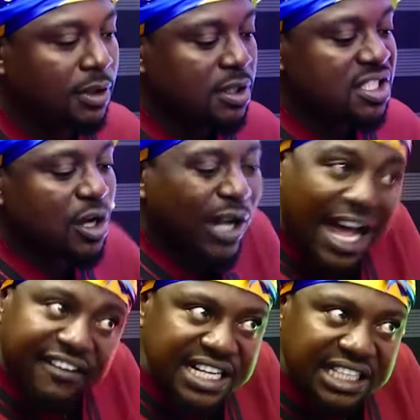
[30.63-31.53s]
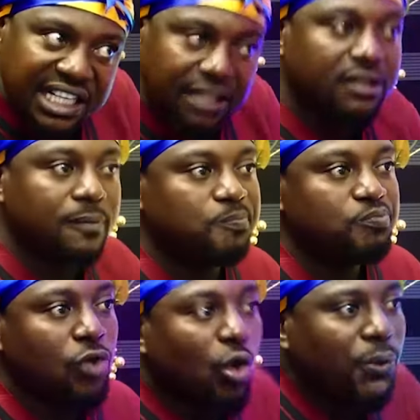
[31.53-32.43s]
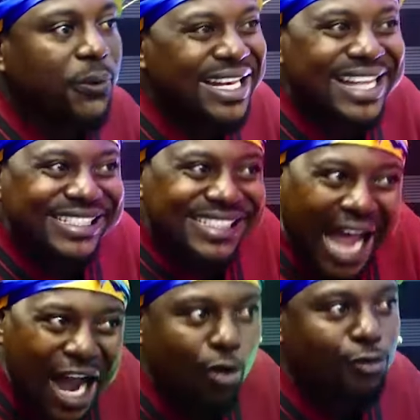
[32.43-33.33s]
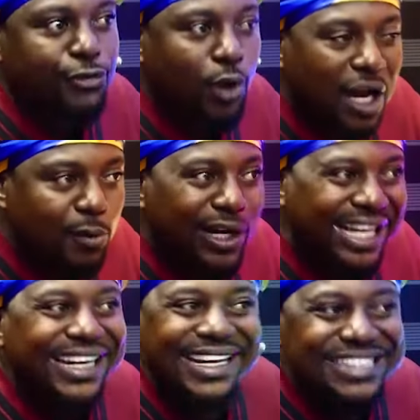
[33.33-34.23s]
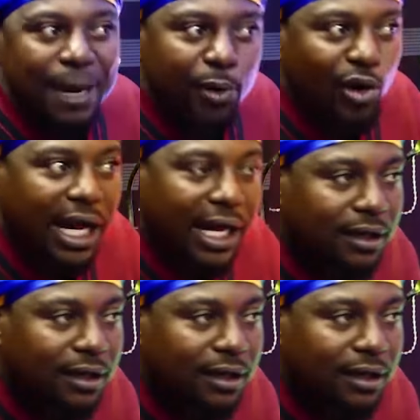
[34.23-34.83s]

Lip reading: so currently wo hwe the star of honorable candidate japona